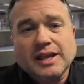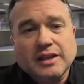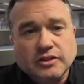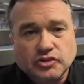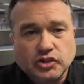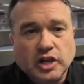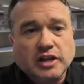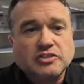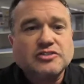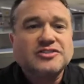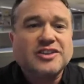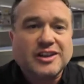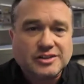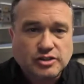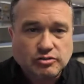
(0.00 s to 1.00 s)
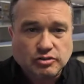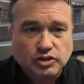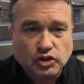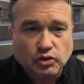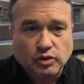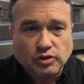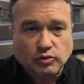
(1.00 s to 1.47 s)
There's an exercise you can
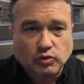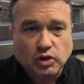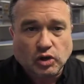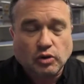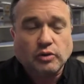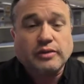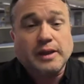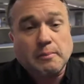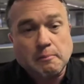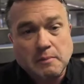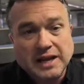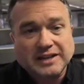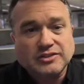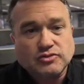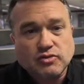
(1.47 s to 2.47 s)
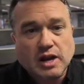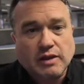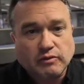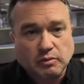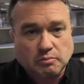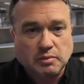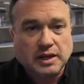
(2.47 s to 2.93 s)
do on the road that makes
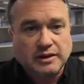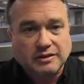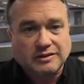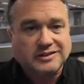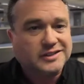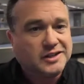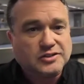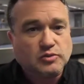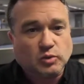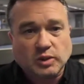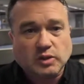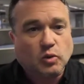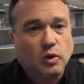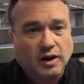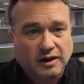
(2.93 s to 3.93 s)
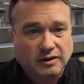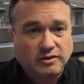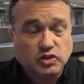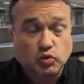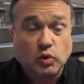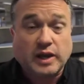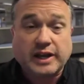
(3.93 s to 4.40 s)
travel better and doesn't require
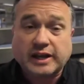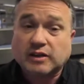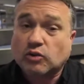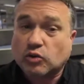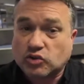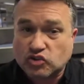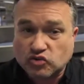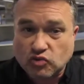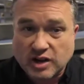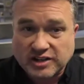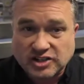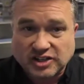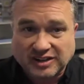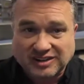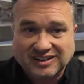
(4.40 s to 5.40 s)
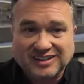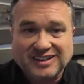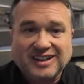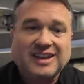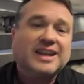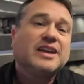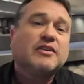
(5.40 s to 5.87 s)
sweating or stretching.
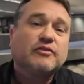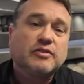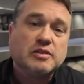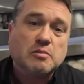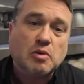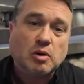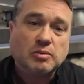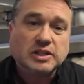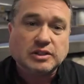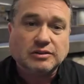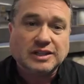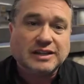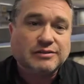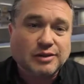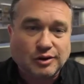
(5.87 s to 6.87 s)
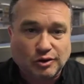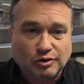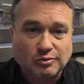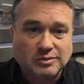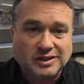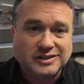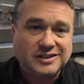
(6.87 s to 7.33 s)
From the moment you leave
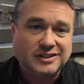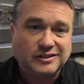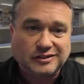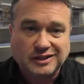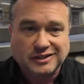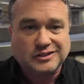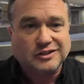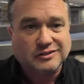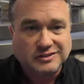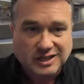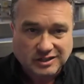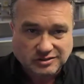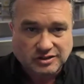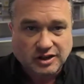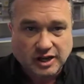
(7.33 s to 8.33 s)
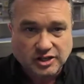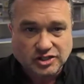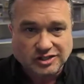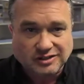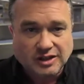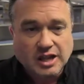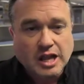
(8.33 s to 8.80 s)
home until you get to your
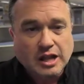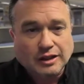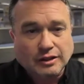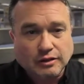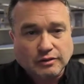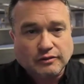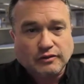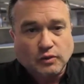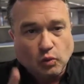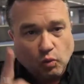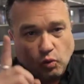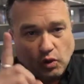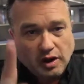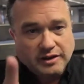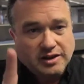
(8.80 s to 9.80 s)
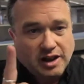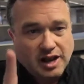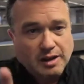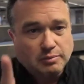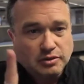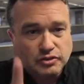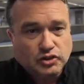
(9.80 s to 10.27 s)
destination, look for one
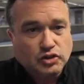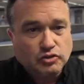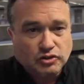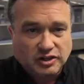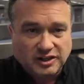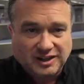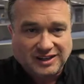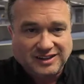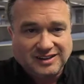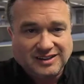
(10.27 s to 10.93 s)
opportunity